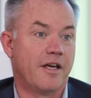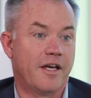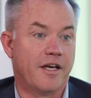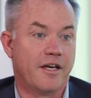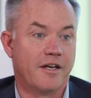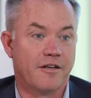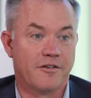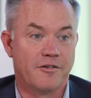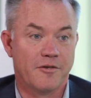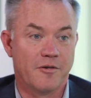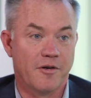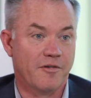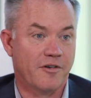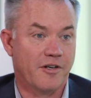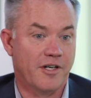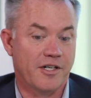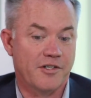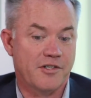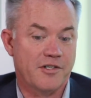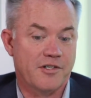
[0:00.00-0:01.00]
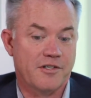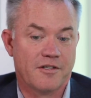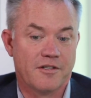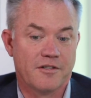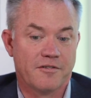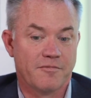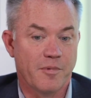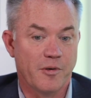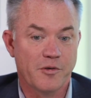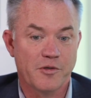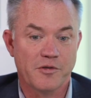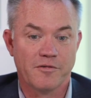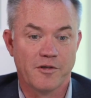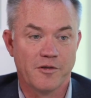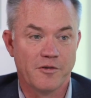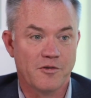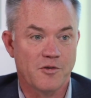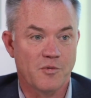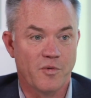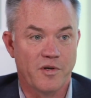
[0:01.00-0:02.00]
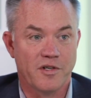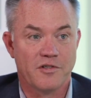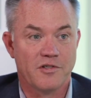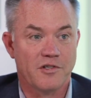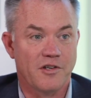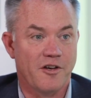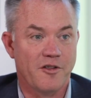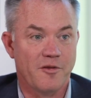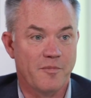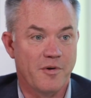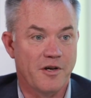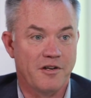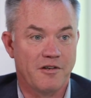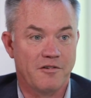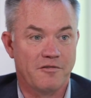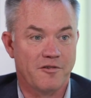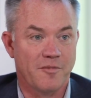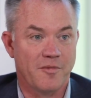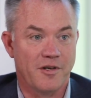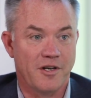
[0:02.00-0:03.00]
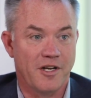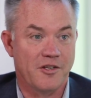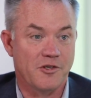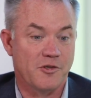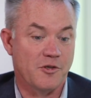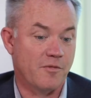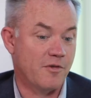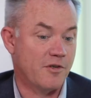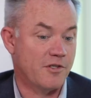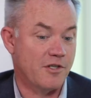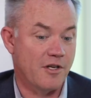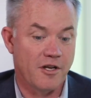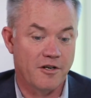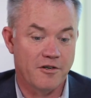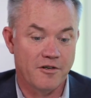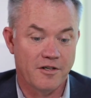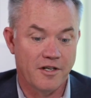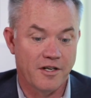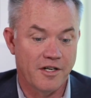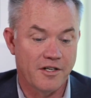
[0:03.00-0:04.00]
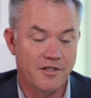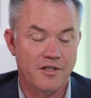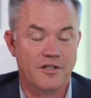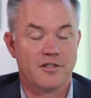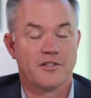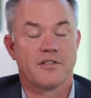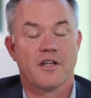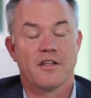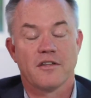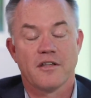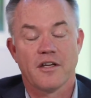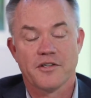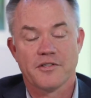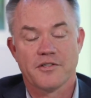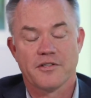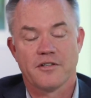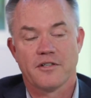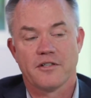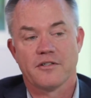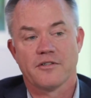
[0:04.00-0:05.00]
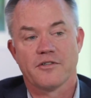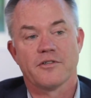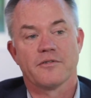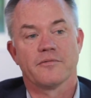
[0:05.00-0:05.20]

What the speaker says: And whoever gets the most votes wins all the money from the night. So if there's 100 guys, that's $10,000.